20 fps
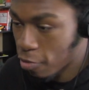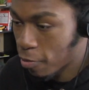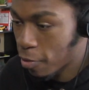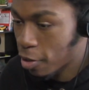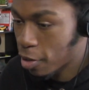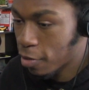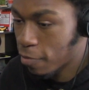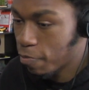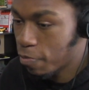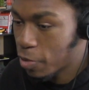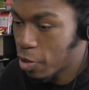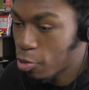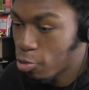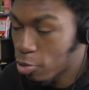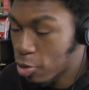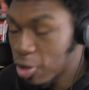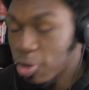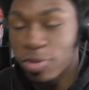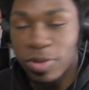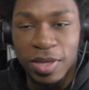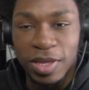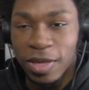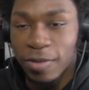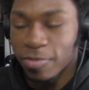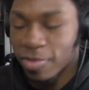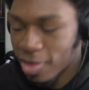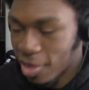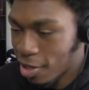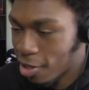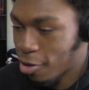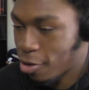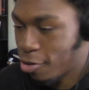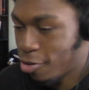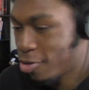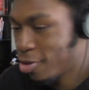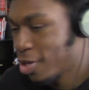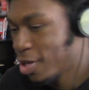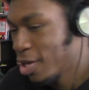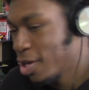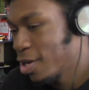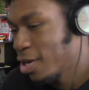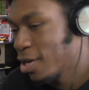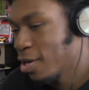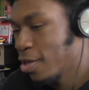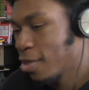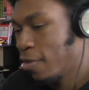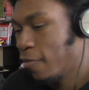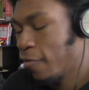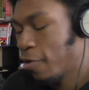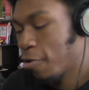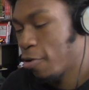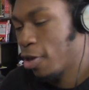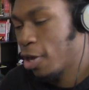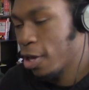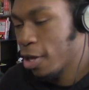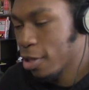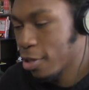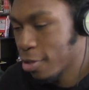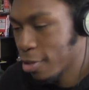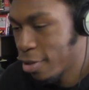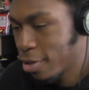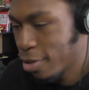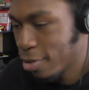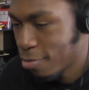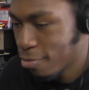but he was using him still in the very end.